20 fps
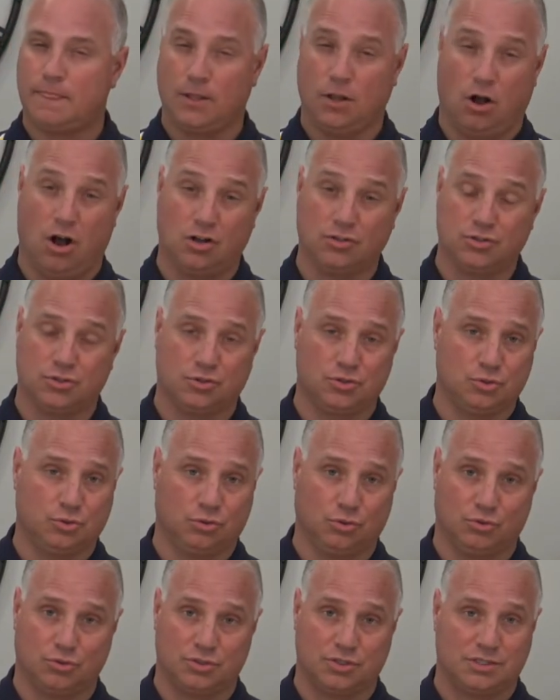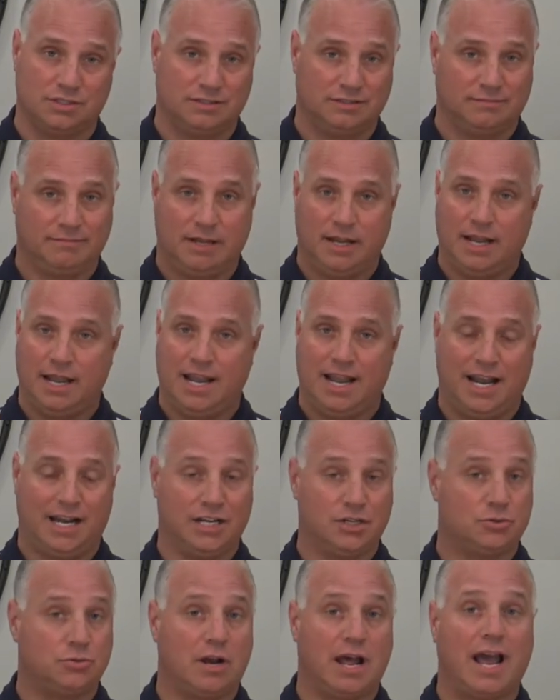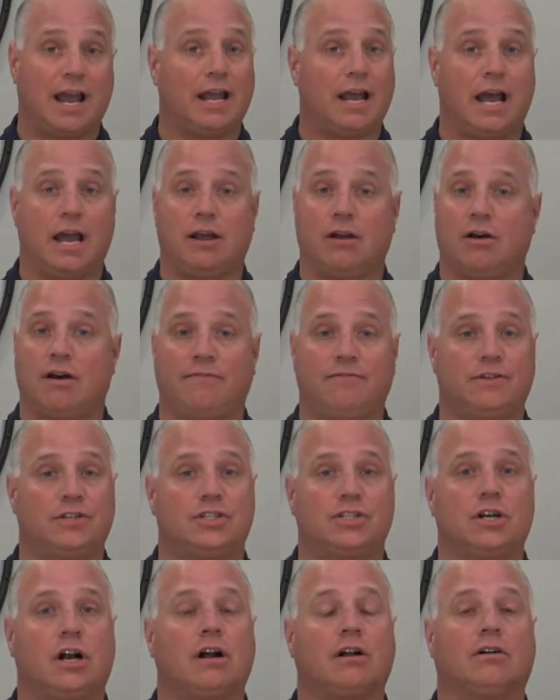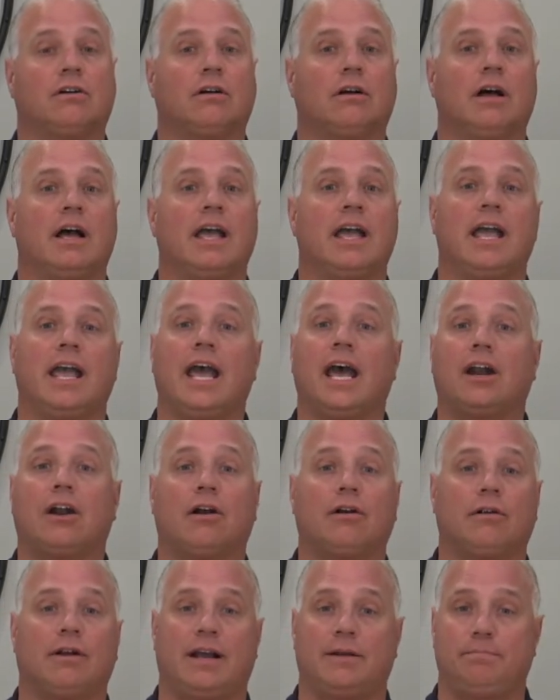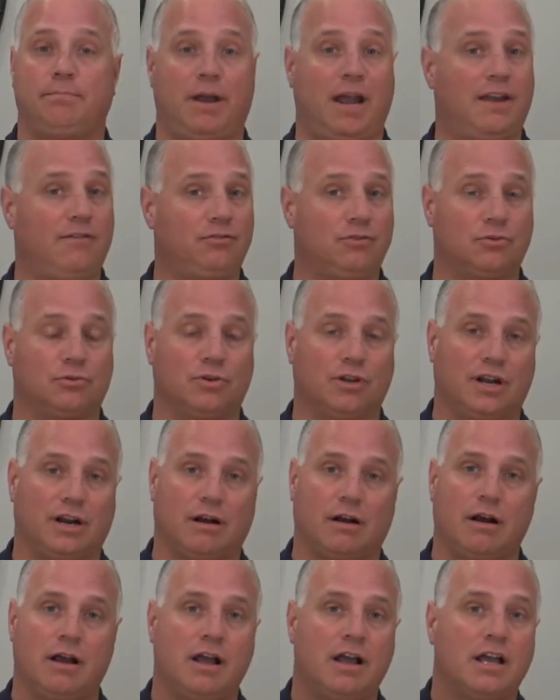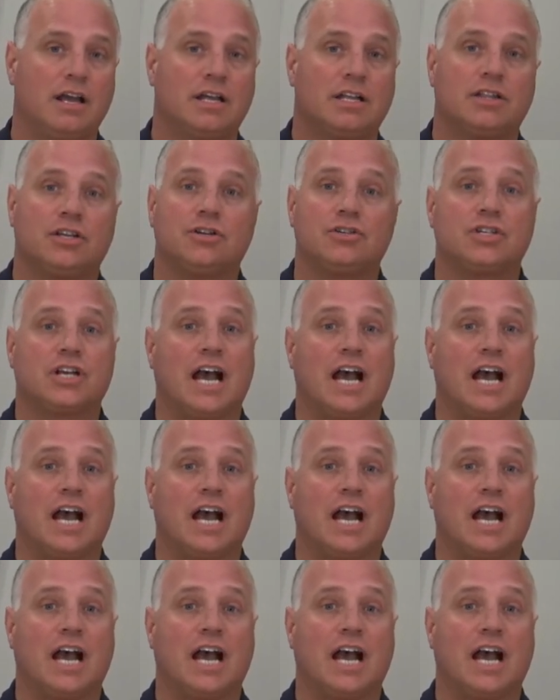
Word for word: Also tools. And this one, I, I often chuckle. At our at Pave Tool here, there's